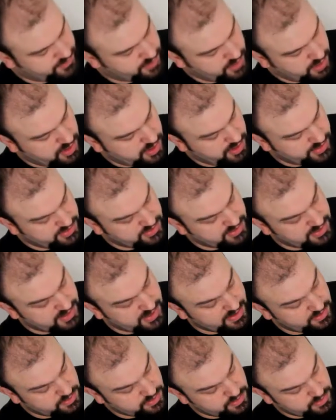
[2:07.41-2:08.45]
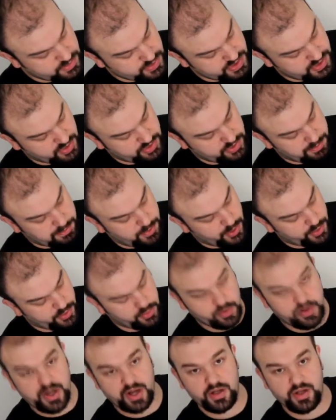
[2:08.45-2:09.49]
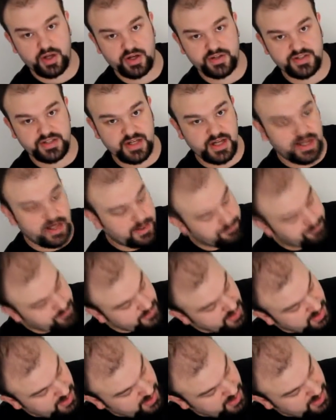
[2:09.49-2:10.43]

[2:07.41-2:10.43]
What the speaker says: got the knuckles, you've got the bottle lighting up,